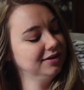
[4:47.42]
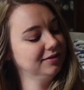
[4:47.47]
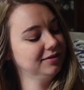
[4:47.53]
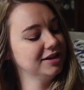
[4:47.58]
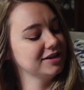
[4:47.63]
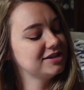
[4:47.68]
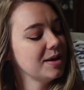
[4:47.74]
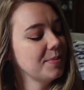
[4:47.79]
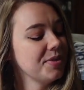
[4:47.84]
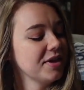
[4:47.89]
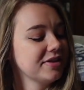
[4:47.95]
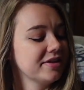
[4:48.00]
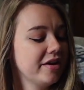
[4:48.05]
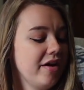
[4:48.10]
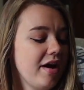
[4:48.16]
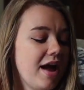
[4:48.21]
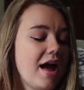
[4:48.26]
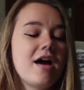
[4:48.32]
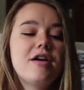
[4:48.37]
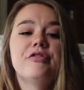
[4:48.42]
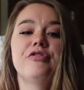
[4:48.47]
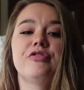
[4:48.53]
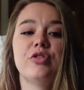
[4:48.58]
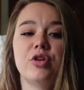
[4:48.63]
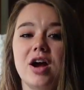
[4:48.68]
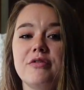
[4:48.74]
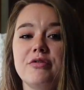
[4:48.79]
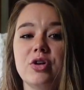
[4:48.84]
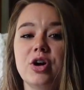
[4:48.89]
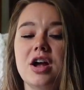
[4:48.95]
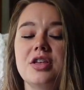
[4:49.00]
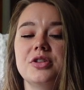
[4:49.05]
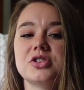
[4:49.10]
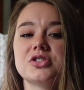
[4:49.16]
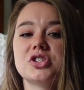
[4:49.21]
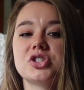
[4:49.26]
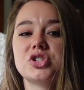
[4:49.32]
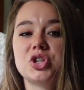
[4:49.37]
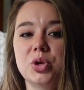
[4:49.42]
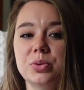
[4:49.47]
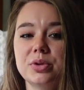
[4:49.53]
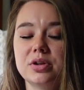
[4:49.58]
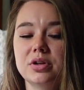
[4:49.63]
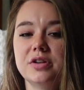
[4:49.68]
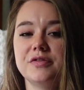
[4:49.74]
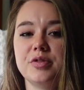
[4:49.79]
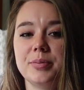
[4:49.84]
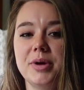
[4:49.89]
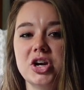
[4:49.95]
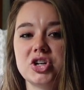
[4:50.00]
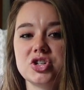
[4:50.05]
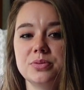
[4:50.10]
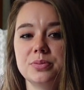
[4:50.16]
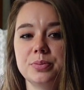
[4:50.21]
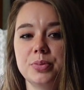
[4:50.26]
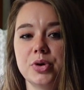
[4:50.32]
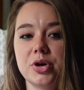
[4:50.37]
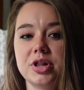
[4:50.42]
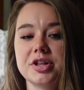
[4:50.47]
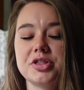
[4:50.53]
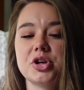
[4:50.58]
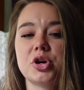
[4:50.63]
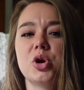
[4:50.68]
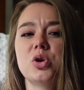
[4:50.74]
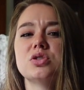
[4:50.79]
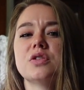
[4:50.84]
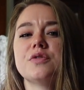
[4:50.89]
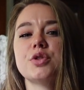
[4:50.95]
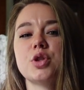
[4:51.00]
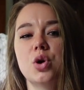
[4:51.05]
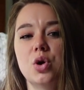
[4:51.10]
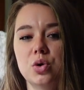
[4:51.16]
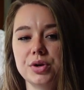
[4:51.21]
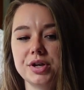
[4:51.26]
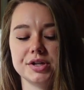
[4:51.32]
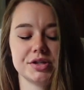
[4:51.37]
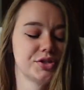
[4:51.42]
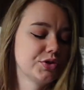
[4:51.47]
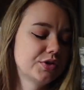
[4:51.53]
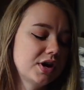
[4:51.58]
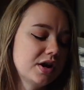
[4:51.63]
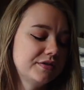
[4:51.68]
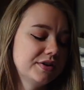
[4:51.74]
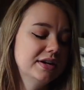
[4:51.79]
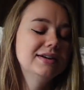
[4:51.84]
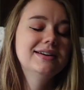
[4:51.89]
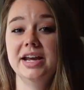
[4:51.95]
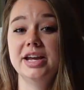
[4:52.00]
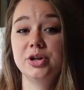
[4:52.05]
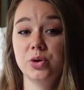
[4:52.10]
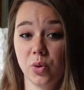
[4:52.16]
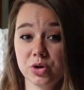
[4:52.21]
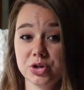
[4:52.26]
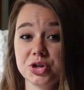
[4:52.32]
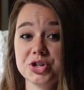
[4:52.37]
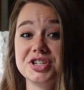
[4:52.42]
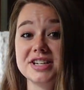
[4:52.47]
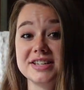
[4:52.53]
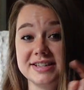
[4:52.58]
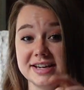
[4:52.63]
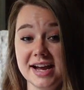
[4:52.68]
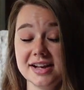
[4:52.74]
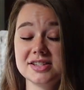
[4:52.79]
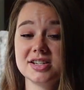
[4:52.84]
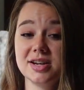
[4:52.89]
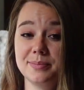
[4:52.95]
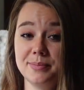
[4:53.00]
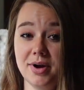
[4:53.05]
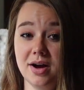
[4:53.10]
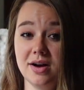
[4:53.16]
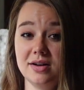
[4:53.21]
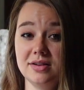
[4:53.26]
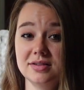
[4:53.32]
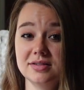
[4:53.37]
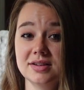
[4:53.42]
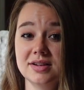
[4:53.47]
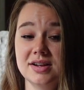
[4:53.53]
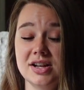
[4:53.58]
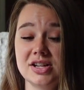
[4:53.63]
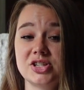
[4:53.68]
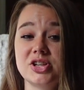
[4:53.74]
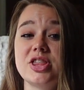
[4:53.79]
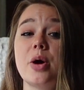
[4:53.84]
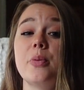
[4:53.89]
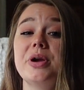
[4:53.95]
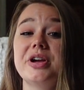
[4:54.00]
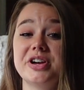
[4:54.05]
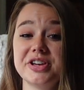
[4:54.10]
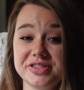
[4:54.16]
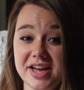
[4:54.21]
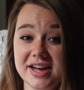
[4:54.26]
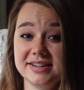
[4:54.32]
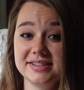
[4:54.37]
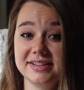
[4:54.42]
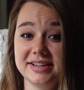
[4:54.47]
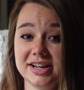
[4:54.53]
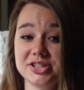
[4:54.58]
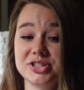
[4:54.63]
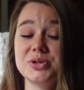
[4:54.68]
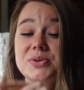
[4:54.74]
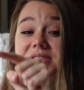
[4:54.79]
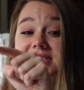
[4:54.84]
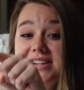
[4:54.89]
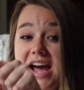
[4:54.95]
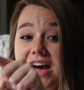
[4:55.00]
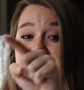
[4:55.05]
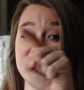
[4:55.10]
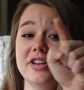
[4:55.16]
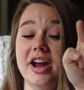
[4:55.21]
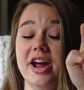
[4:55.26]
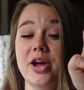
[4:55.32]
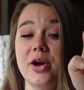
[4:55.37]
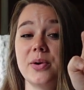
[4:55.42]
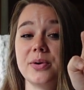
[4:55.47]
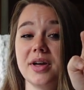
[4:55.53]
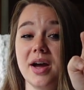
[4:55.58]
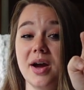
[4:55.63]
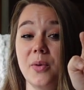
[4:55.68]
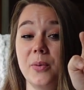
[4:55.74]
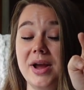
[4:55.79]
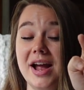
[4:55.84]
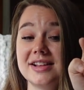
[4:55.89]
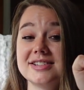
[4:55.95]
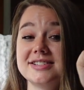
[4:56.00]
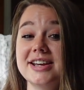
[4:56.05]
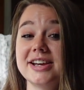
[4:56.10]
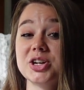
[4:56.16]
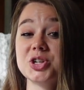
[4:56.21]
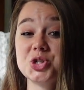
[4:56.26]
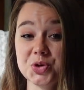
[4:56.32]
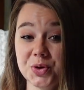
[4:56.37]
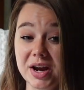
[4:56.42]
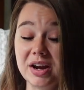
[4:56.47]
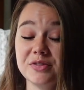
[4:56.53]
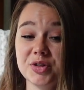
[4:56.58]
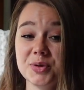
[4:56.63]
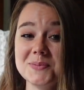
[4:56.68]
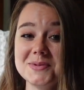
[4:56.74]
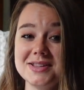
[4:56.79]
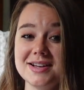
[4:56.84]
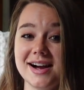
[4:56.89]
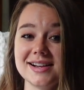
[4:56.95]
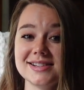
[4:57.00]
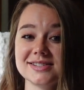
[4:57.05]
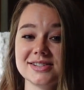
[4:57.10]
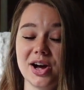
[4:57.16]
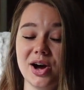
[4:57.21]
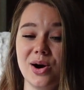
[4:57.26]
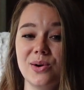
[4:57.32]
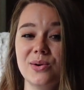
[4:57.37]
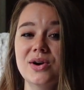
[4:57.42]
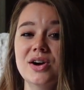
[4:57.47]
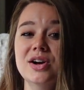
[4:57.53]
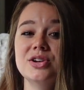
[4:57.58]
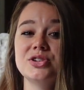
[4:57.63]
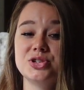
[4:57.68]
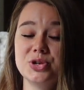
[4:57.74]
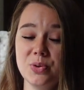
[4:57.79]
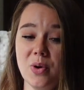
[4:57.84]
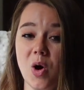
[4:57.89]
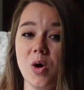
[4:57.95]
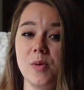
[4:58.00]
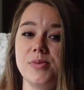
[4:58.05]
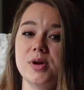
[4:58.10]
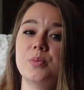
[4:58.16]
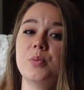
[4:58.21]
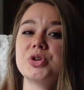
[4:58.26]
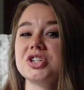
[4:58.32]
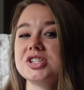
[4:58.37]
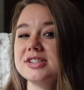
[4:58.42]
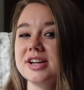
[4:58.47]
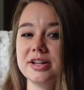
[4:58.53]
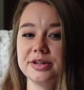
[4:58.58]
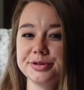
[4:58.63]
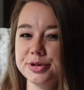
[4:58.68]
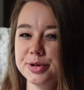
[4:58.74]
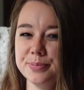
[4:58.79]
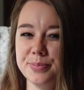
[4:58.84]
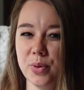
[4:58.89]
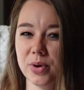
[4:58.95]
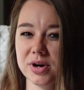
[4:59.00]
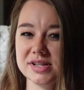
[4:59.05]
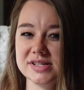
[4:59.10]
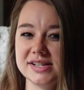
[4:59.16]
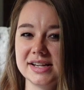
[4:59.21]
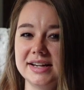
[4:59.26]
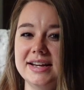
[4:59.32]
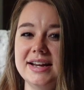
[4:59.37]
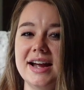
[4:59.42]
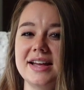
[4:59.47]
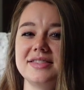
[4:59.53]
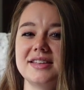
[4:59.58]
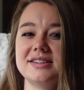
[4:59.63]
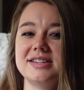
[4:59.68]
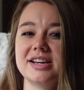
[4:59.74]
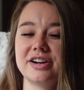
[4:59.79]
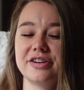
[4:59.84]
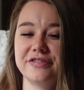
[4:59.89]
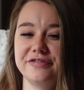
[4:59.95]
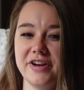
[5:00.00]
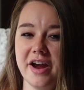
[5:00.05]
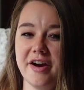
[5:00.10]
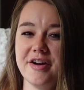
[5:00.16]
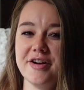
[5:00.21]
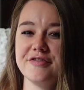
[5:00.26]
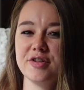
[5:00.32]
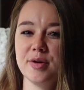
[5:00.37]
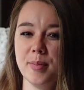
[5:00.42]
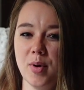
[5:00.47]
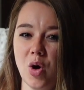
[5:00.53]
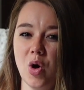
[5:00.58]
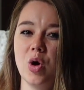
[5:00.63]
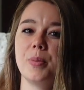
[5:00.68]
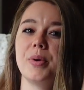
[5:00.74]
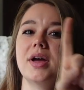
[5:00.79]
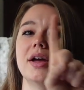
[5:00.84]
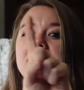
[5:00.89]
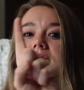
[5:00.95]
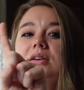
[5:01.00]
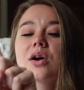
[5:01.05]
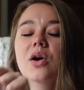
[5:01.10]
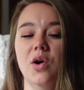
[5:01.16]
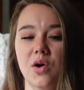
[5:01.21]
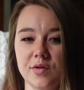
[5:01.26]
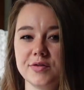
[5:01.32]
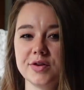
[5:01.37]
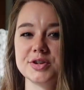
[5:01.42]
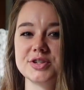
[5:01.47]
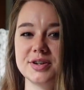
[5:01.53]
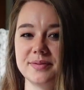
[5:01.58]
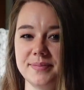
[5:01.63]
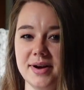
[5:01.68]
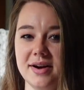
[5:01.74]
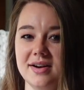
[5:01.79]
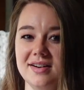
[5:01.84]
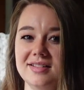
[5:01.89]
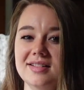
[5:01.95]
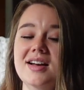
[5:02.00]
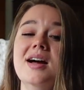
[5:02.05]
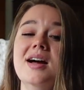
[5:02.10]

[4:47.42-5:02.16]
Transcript: It's something that I'll have forever, and there's this cute little information booklet that goes over the whole history of it. In order to get to Mull so that we could then get to Staff and Iona. We had to take a train from Glasgow to Oban, which is like a little port city, and then take a ferry from Oban over to Mull.